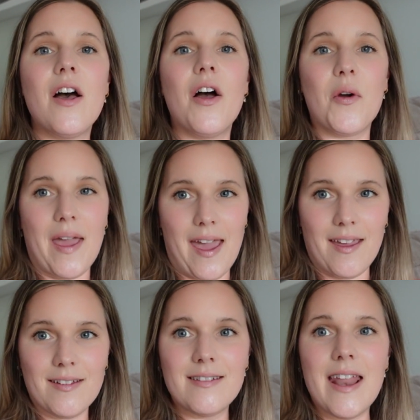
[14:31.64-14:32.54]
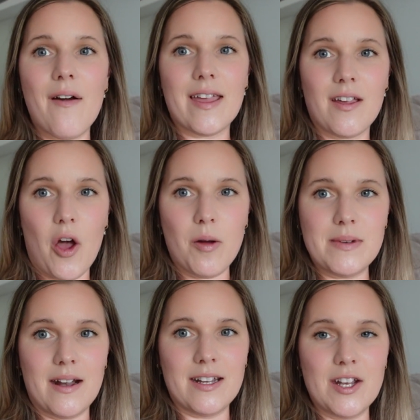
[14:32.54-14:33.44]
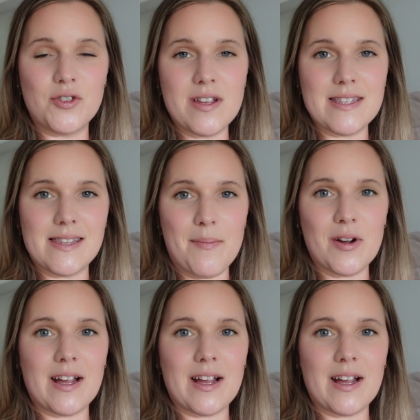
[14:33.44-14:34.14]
okay, now I can calm down and enjoy the summer